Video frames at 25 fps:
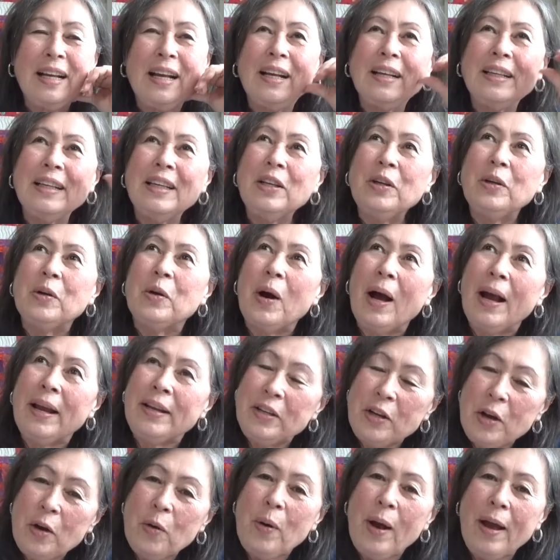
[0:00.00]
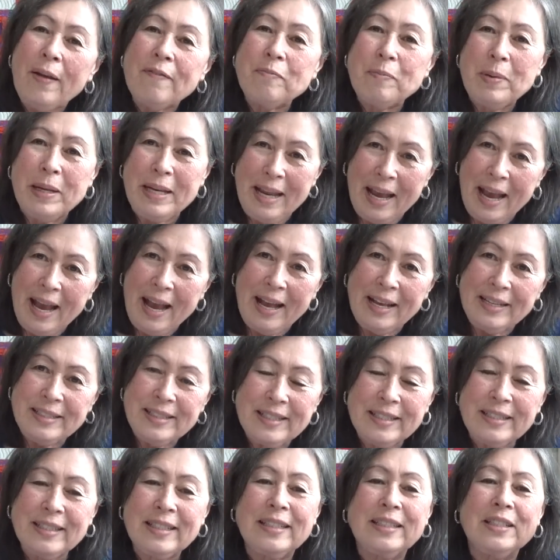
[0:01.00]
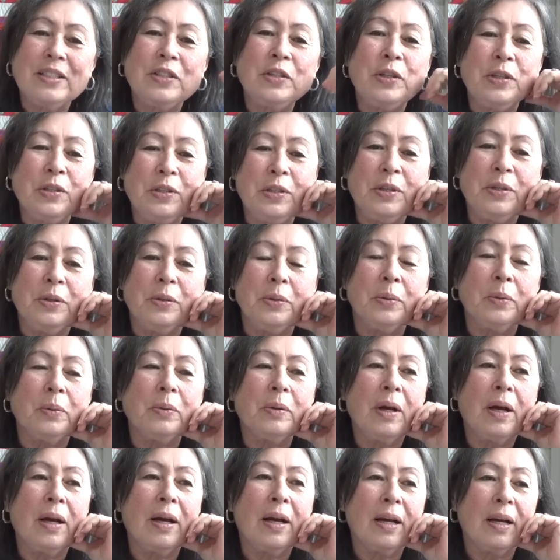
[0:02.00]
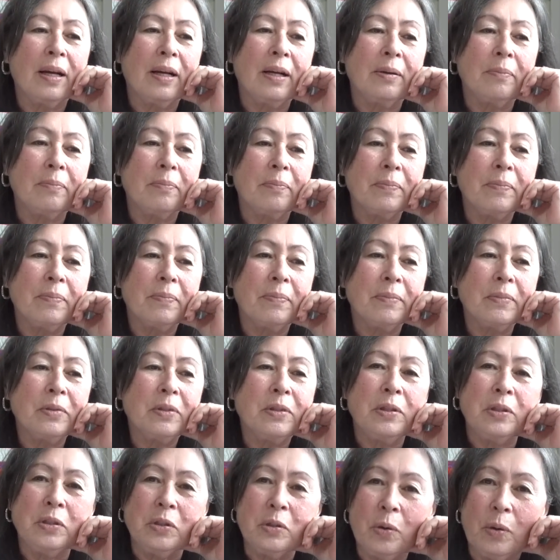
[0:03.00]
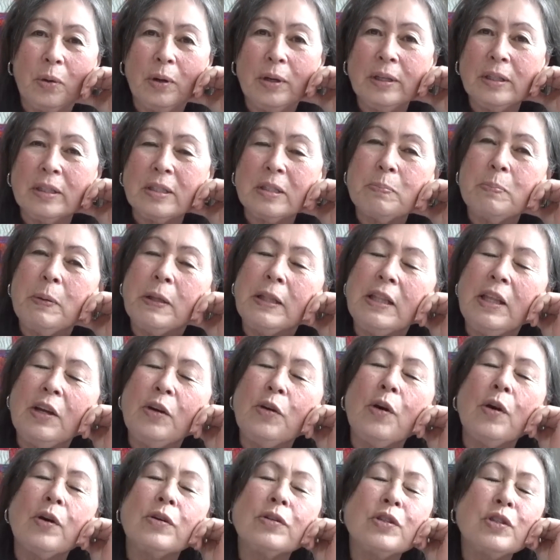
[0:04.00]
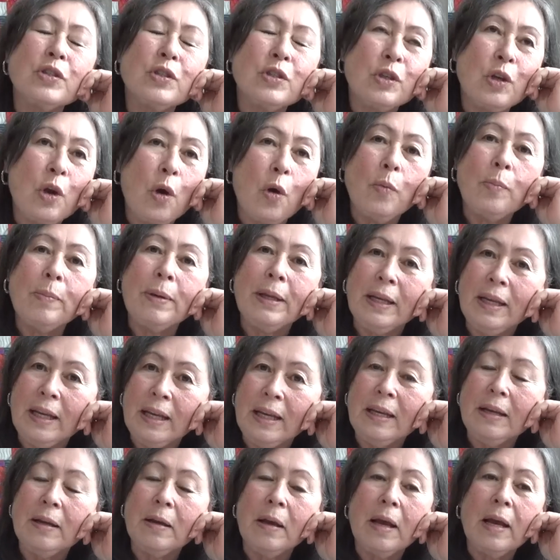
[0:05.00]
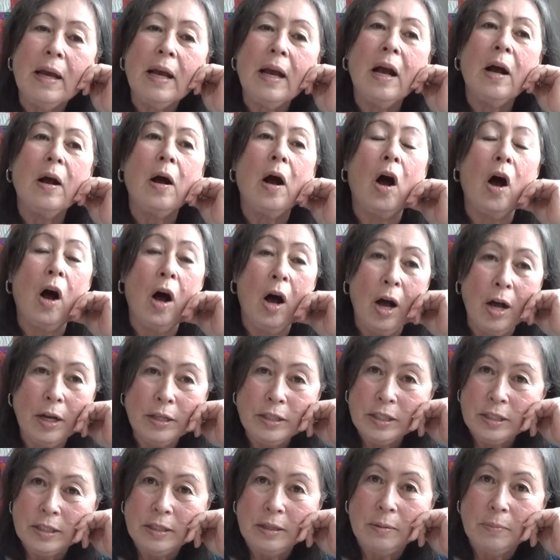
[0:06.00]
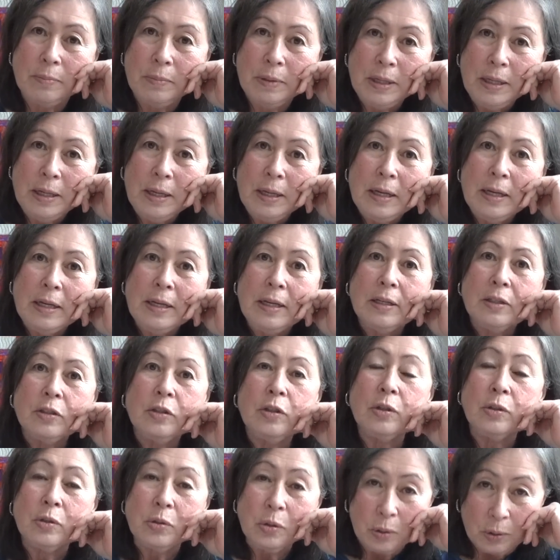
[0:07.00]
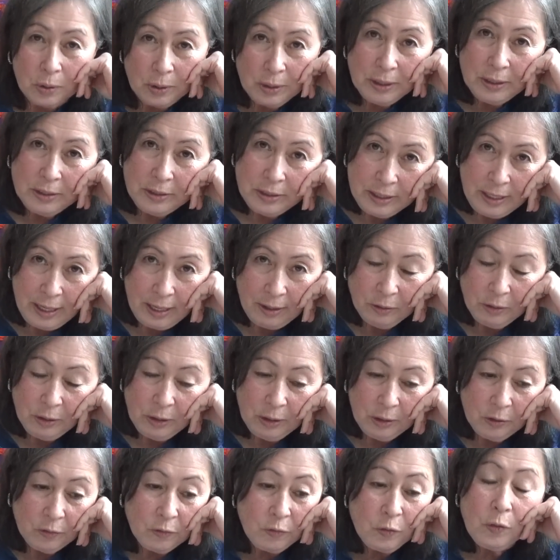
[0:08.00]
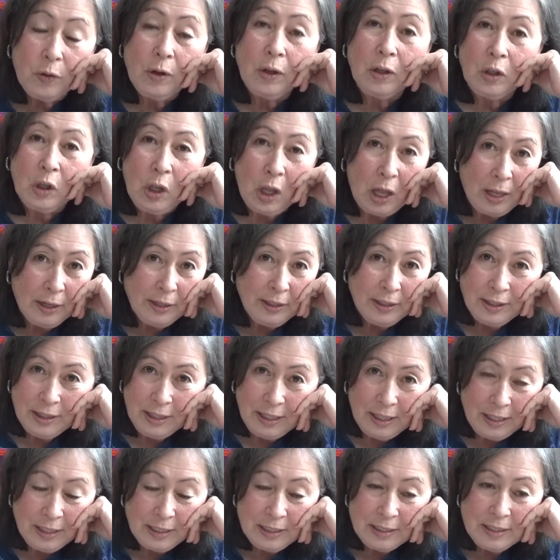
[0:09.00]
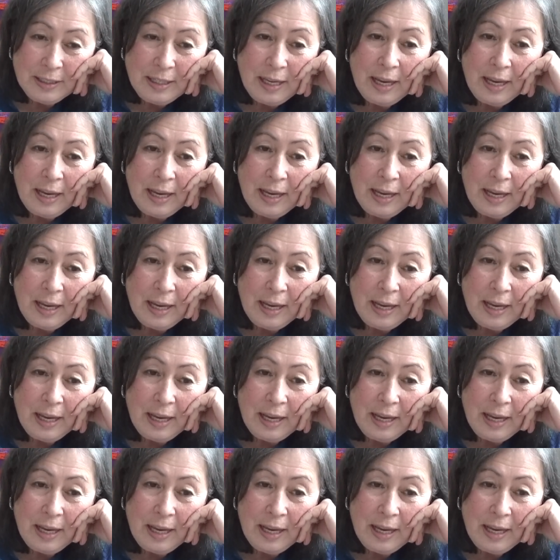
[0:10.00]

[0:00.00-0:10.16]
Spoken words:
you know, I know I've been asked to do tutorials, but there are so many awesome tutorials out there for a lot of things,